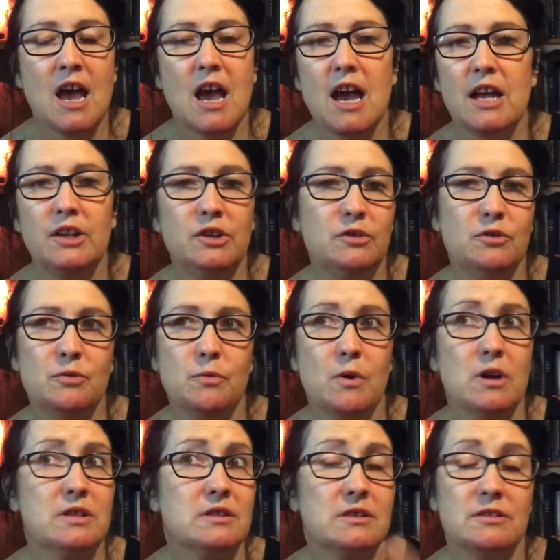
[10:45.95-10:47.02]
And you know
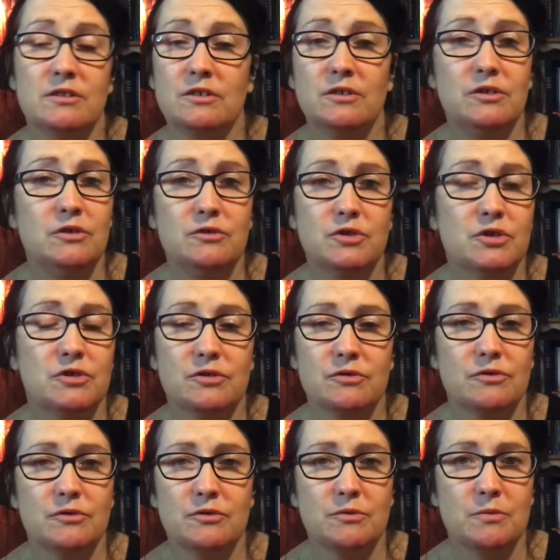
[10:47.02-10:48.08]
what? You just
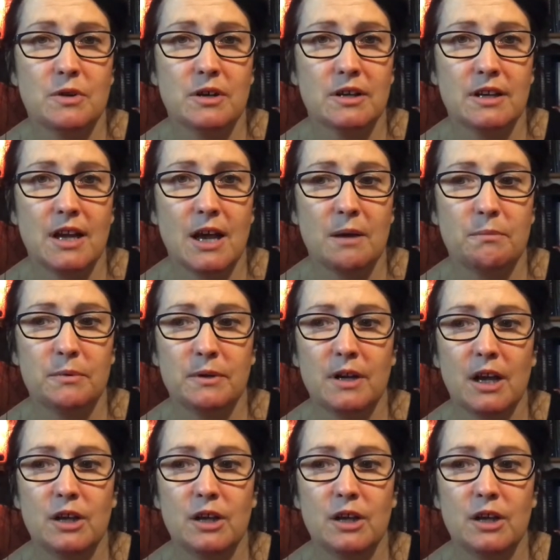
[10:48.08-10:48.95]
don't know what can happen,